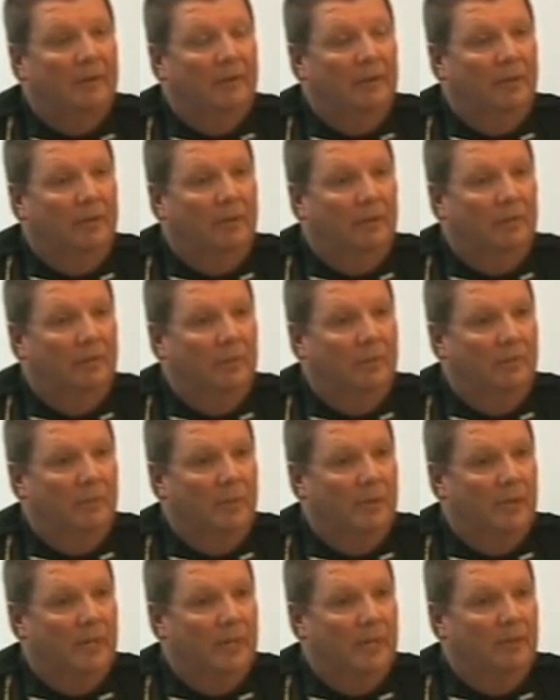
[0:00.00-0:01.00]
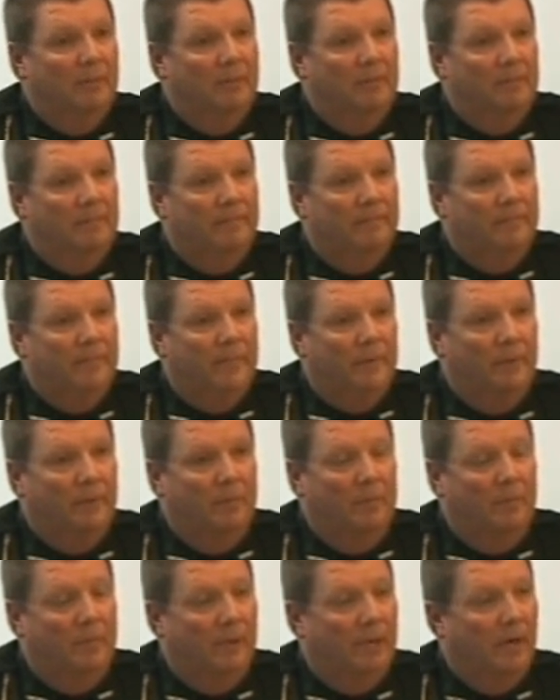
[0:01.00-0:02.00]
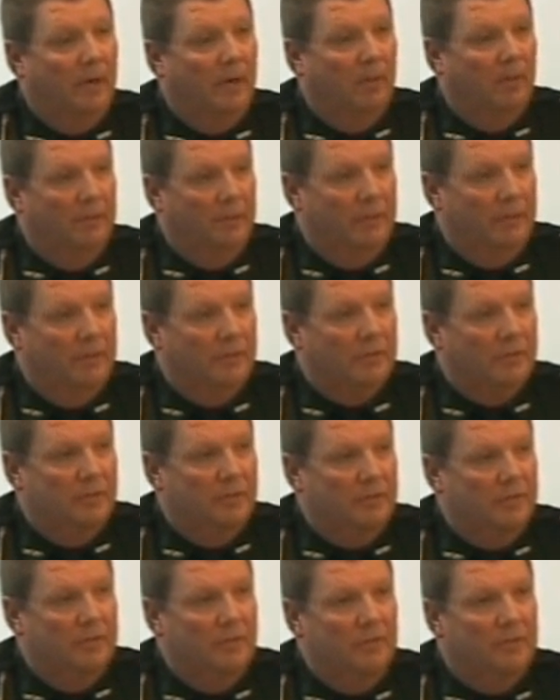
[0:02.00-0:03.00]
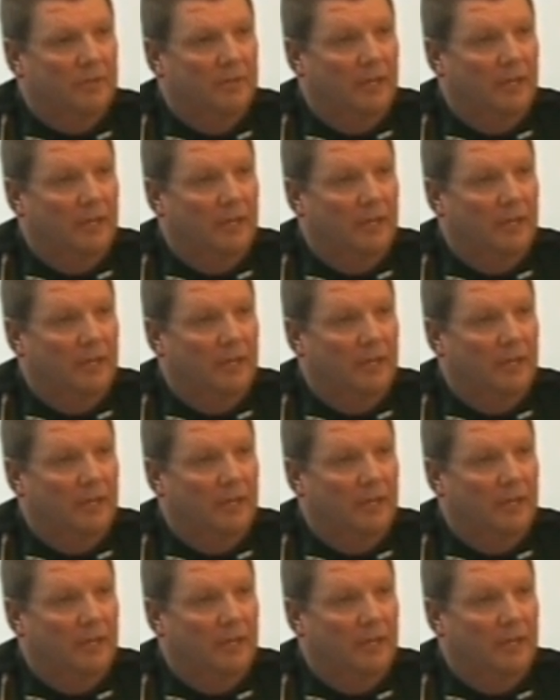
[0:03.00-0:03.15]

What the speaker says: when we need them or when we call on their assistance.